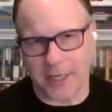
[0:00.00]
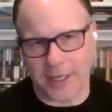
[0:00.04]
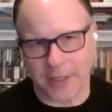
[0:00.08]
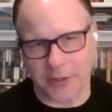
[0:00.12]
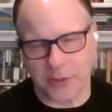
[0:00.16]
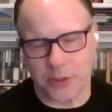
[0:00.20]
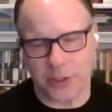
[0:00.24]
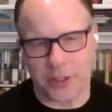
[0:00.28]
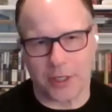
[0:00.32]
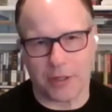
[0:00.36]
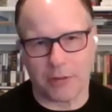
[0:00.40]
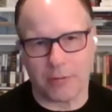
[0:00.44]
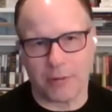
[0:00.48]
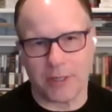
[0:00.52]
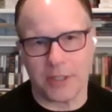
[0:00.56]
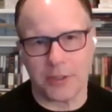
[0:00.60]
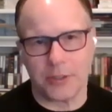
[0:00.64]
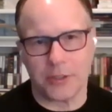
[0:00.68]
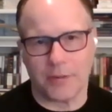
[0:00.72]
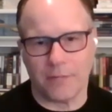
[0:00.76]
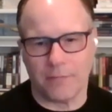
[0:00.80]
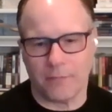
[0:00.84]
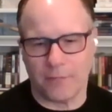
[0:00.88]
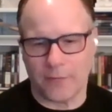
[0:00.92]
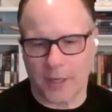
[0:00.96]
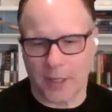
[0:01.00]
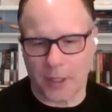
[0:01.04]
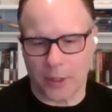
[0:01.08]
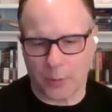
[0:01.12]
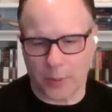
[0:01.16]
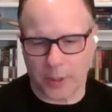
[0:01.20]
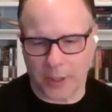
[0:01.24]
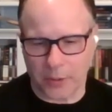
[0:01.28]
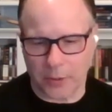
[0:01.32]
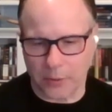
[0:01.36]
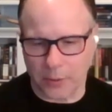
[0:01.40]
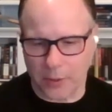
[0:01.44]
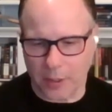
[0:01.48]
for that next generation
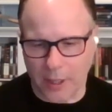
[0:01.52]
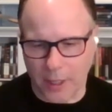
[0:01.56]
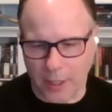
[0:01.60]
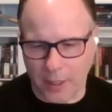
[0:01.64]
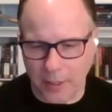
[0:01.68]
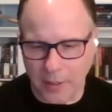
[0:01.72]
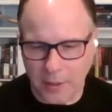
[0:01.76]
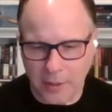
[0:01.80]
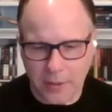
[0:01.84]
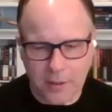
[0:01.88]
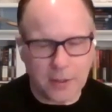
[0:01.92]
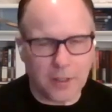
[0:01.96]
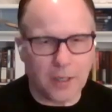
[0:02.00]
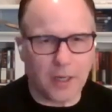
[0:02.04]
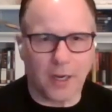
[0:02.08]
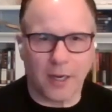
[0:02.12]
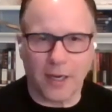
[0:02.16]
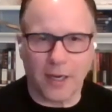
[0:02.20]
following along.